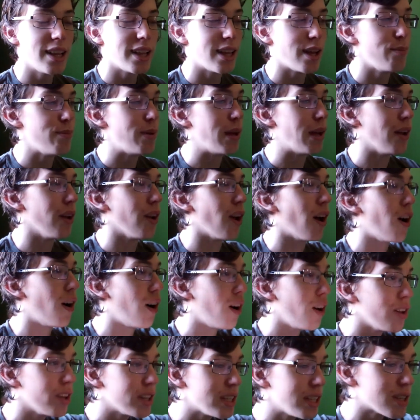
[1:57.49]
that built
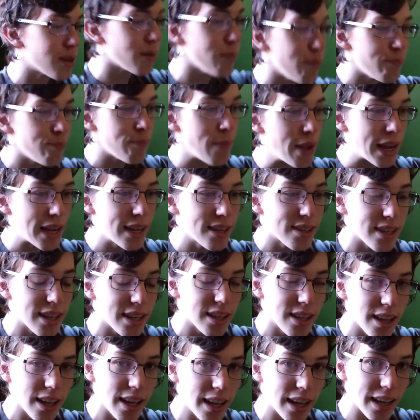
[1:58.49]
all these
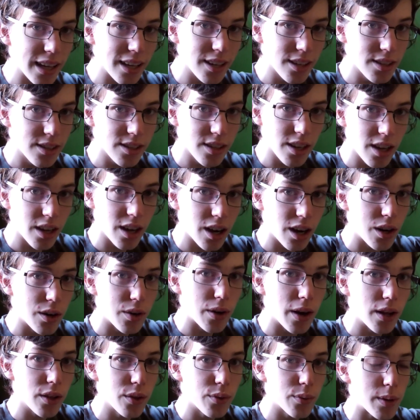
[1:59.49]
amazing things
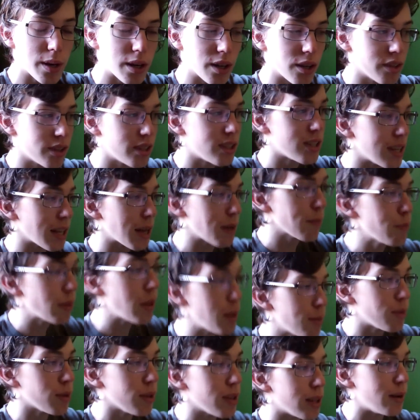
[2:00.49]
around the world. The same
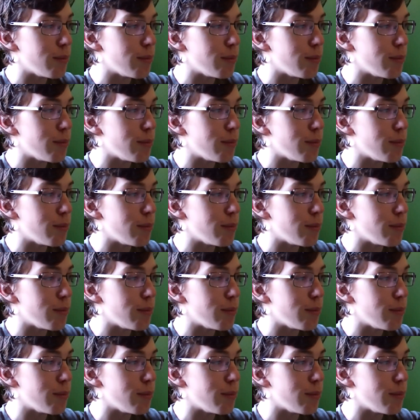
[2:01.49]
people